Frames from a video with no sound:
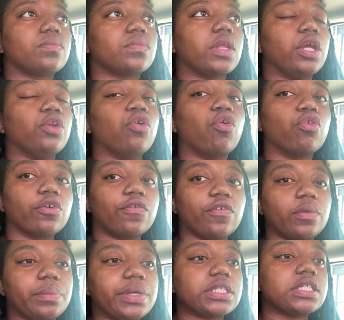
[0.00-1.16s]
in order for
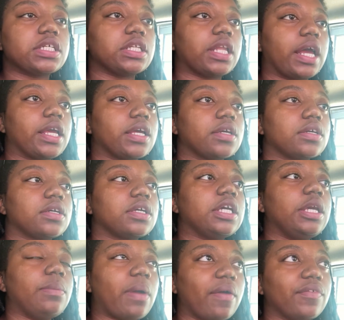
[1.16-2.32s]
me to like
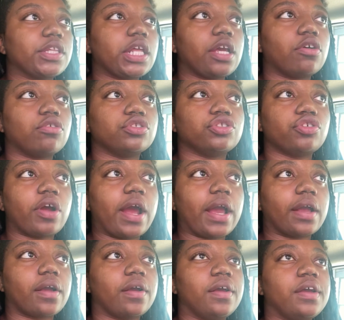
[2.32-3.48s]
keep everything on
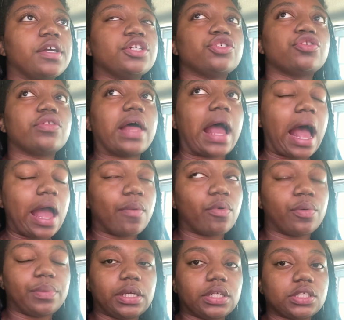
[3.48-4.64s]
track, so that I won't
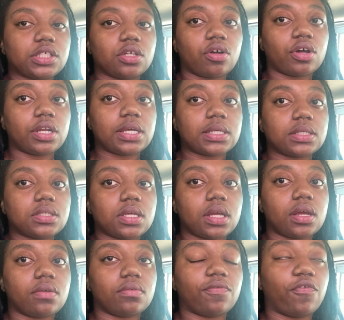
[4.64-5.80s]
be in the salon
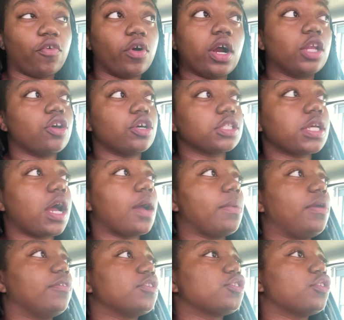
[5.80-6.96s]
for a long time,
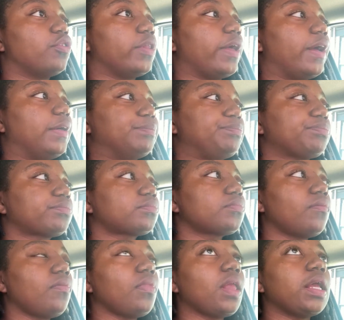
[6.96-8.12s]
and so that
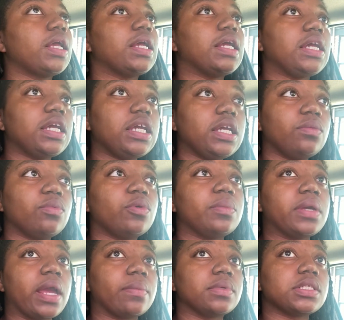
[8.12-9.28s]
he will be
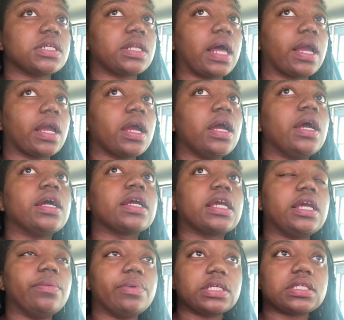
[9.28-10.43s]
able to like
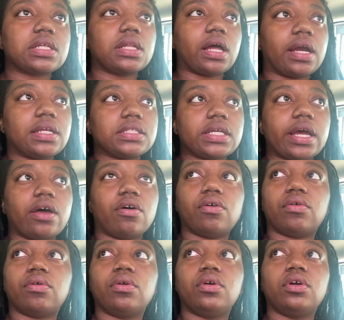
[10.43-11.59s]
keep his
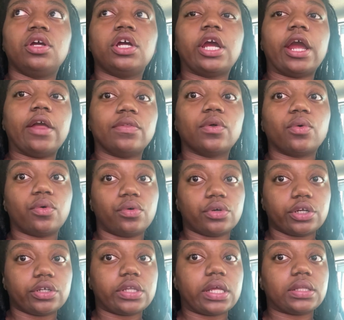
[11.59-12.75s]
clientele in the
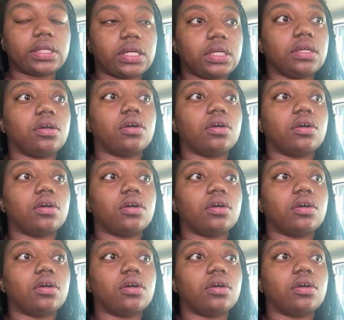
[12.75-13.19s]
order that they